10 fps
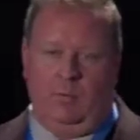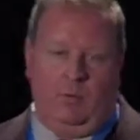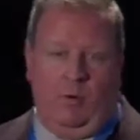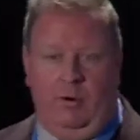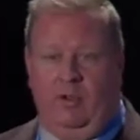
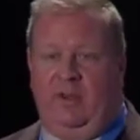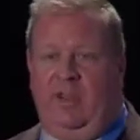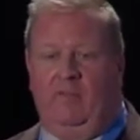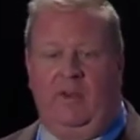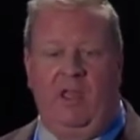Or you could
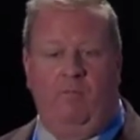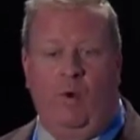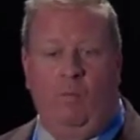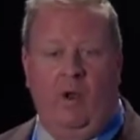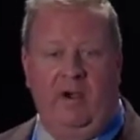give
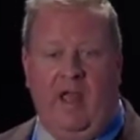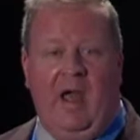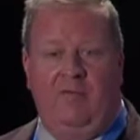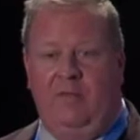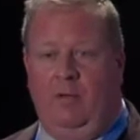one
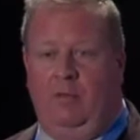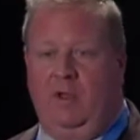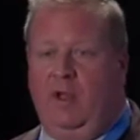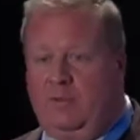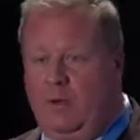1.5 and they would
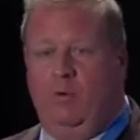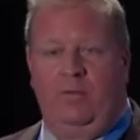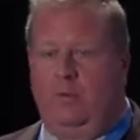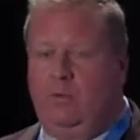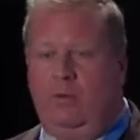die. So
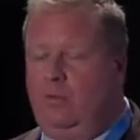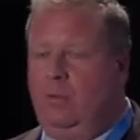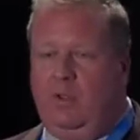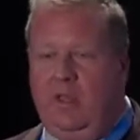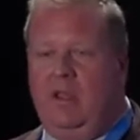
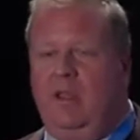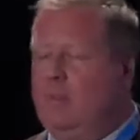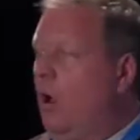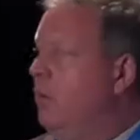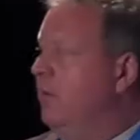it's
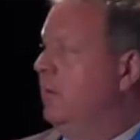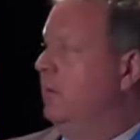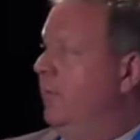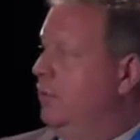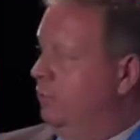always
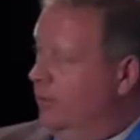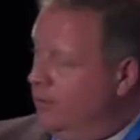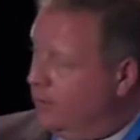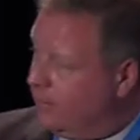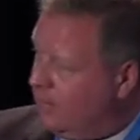individual. And you
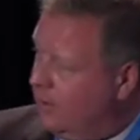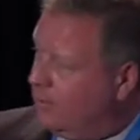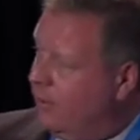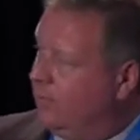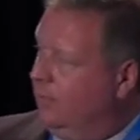can see,
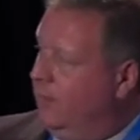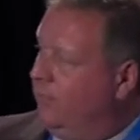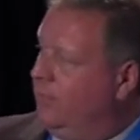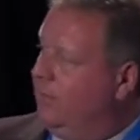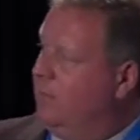interestingly enough,
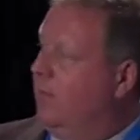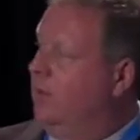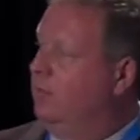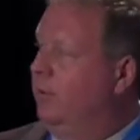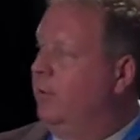this is
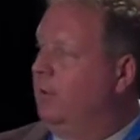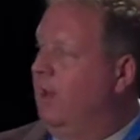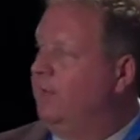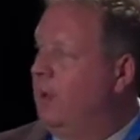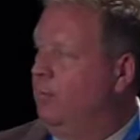attributed
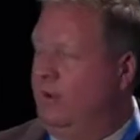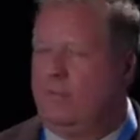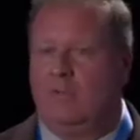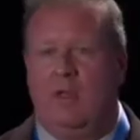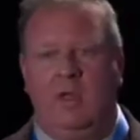lifetime
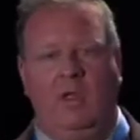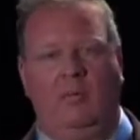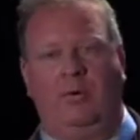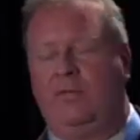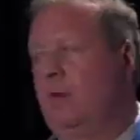risk
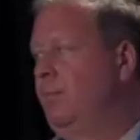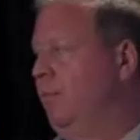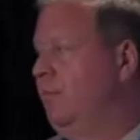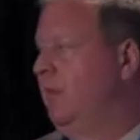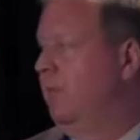in percent per
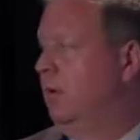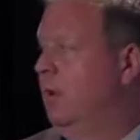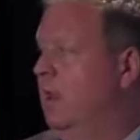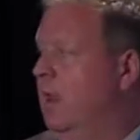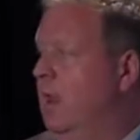sievert
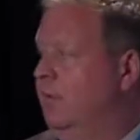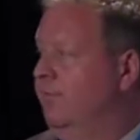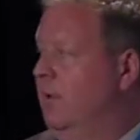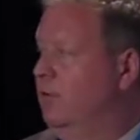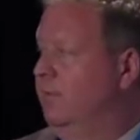as a
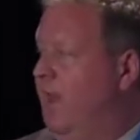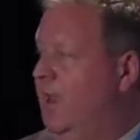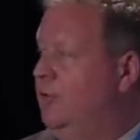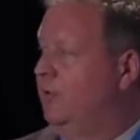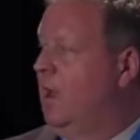function of
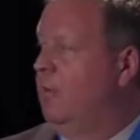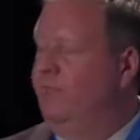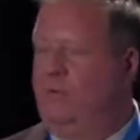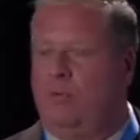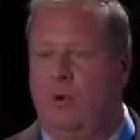age at time
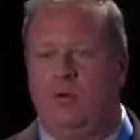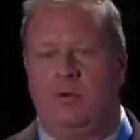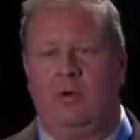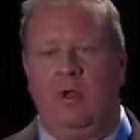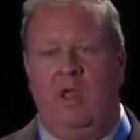of
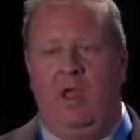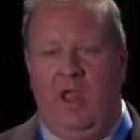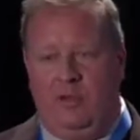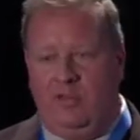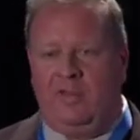exposure.
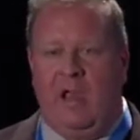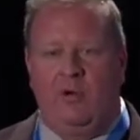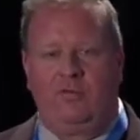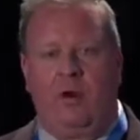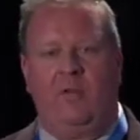And you can see how
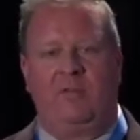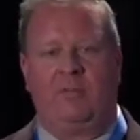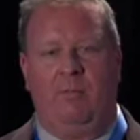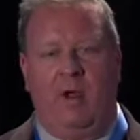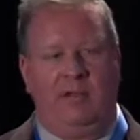it drops
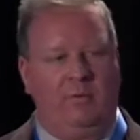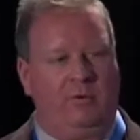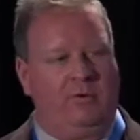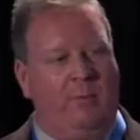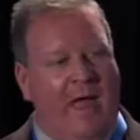
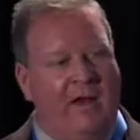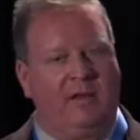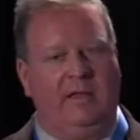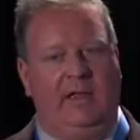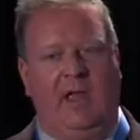
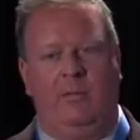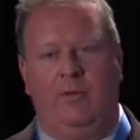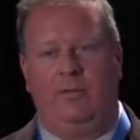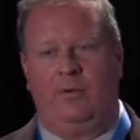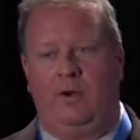dramatically at
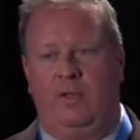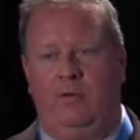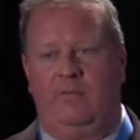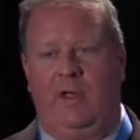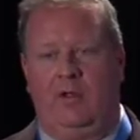about 30
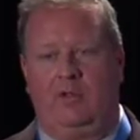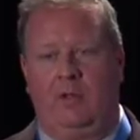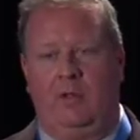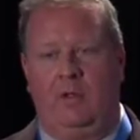years of age.